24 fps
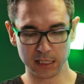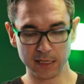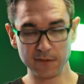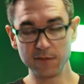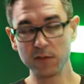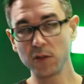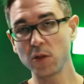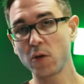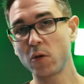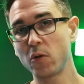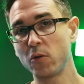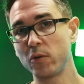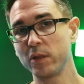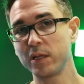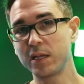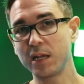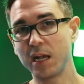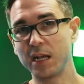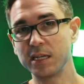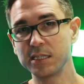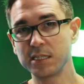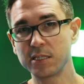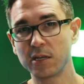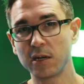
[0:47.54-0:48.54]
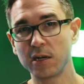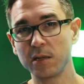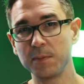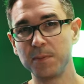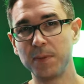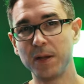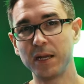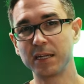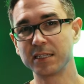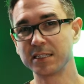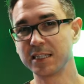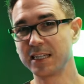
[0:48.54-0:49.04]
Even though it only costs
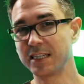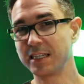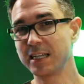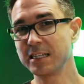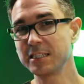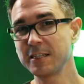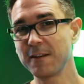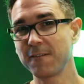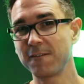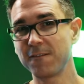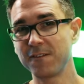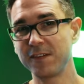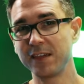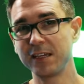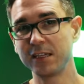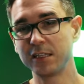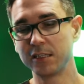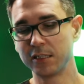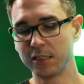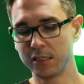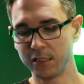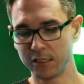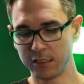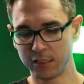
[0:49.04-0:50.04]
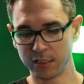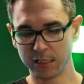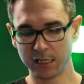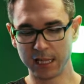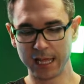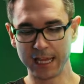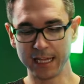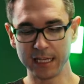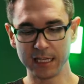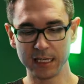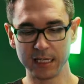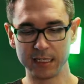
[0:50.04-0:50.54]
$30, it doesn't feel
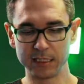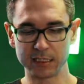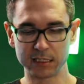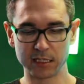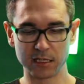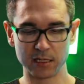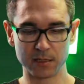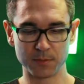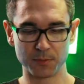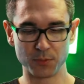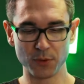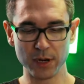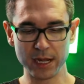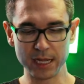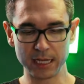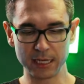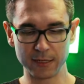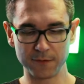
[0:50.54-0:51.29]
like it's gonna break.